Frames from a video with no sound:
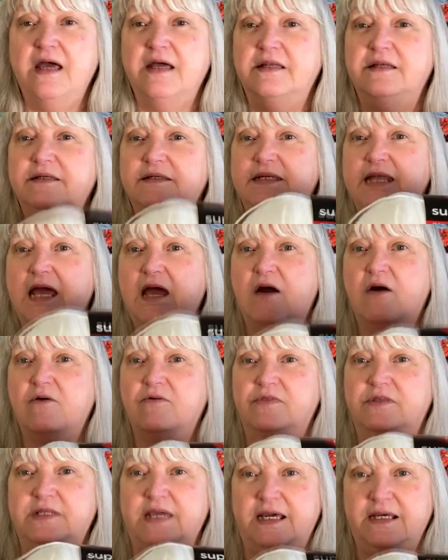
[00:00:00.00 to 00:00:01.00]
Now
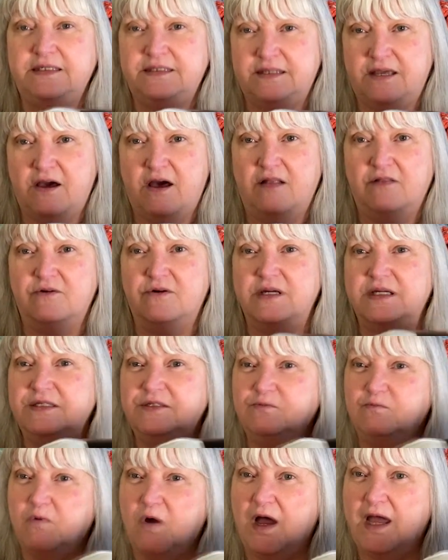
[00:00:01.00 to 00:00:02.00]
the next color
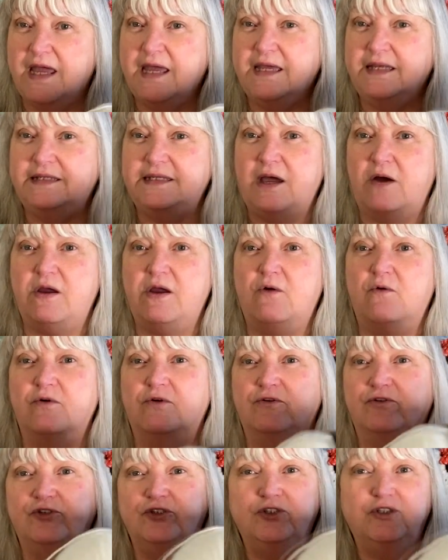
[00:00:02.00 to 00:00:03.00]
is white. Now I
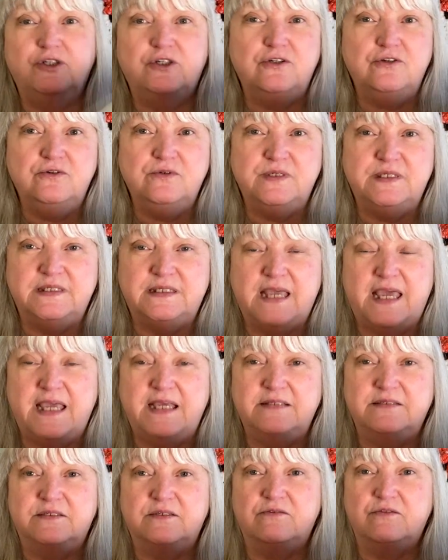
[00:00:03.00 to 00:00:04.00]
ordered 2
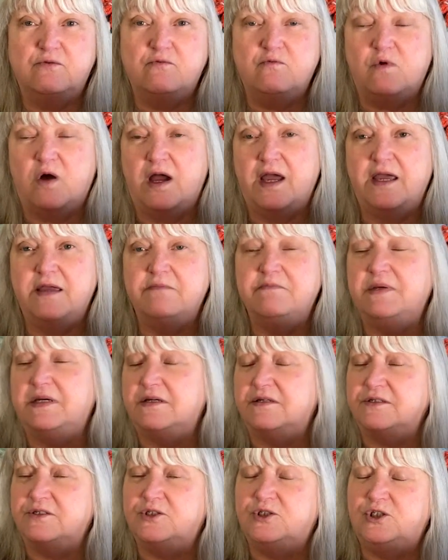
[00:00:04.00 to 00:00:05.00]
skeins of the white
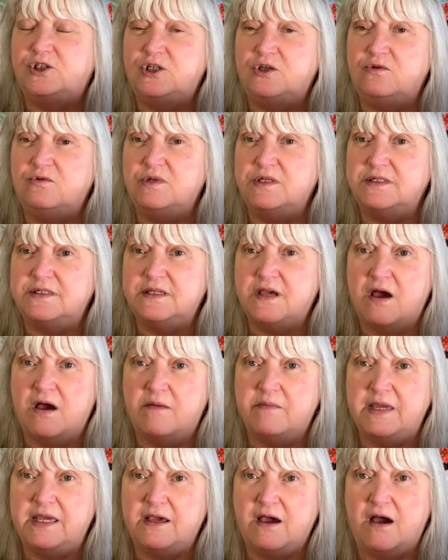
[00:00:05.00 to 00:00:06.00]
because June is
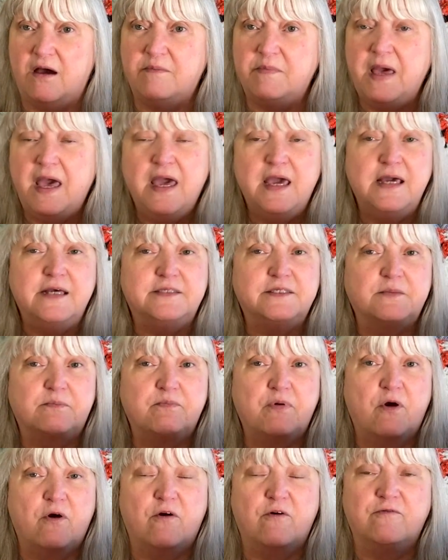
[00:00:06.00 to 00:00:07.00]
coming up. It's a
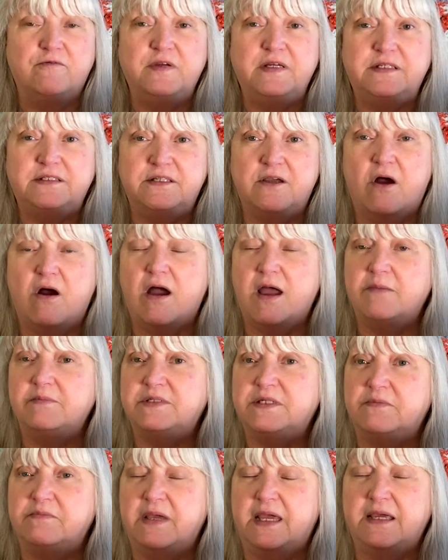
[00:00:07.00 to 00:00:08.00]
perfect time
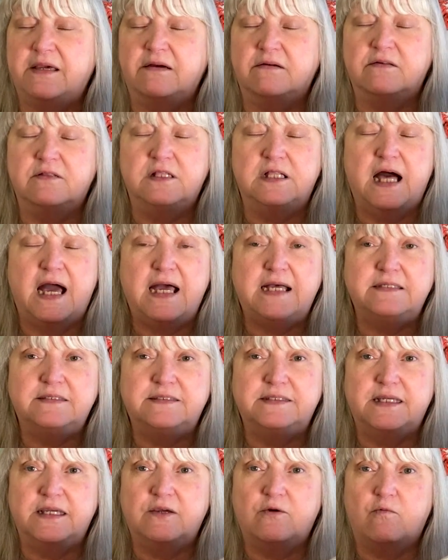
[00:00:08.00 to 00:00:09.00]
to make a
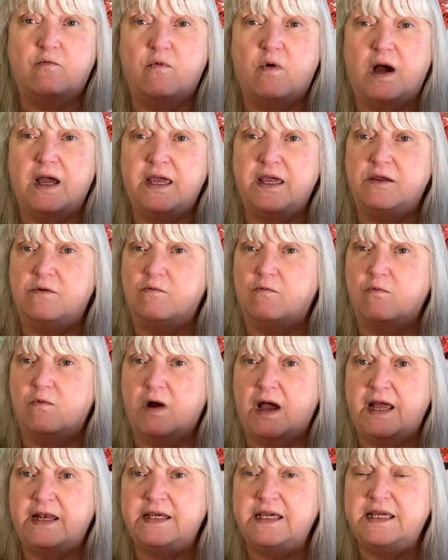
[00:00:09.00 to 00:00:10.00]
classic white
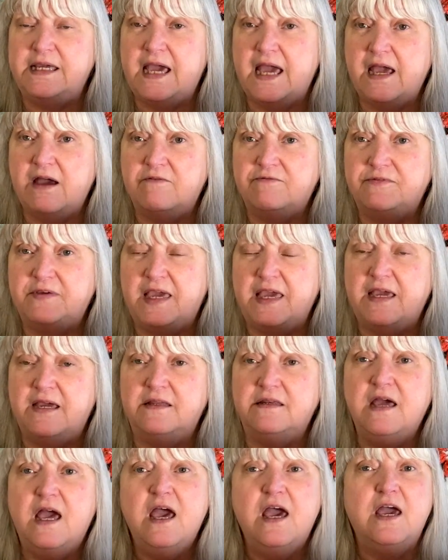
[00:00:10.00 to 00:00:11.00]
wedding
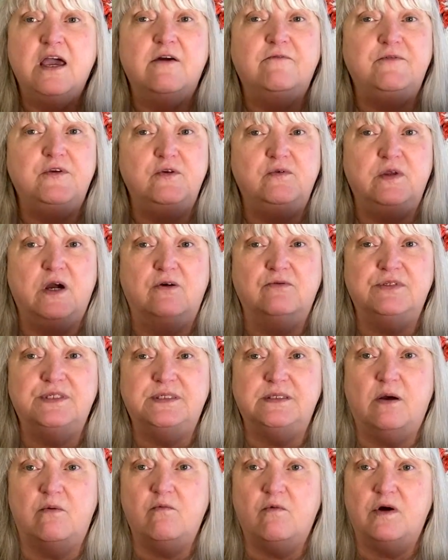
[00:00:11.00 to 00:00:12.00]
afghan. If you know
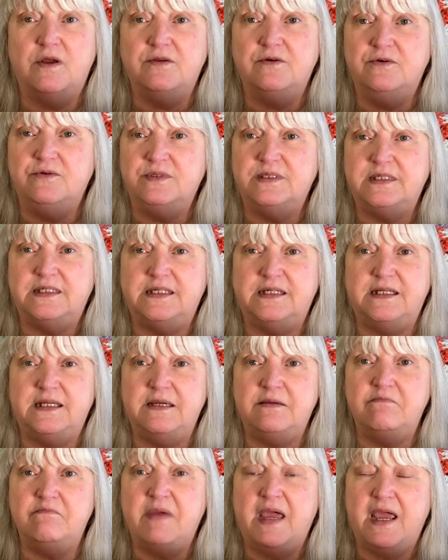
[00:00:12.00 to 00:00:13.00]
someone who's
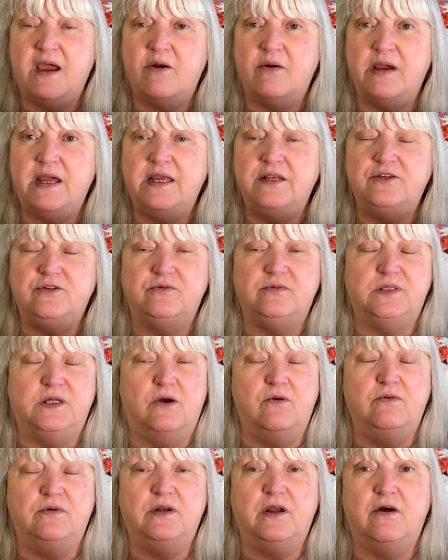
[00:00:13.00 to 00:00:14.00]
getting married, you
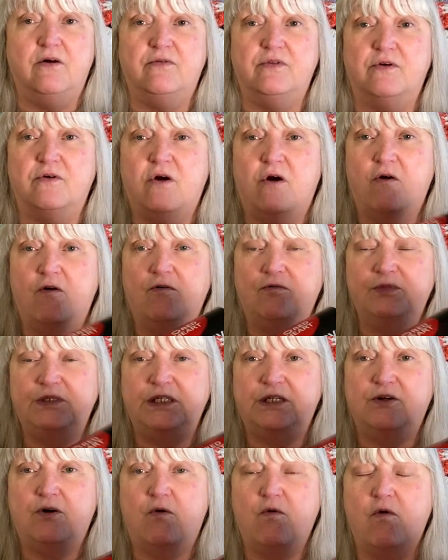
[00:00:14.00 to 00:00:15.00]
don't know their home
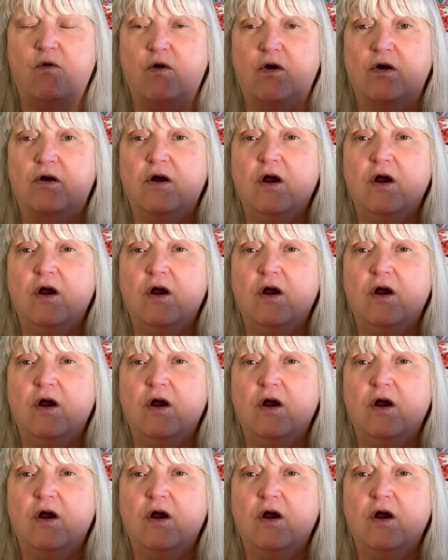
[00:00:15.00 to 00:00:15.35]
decor,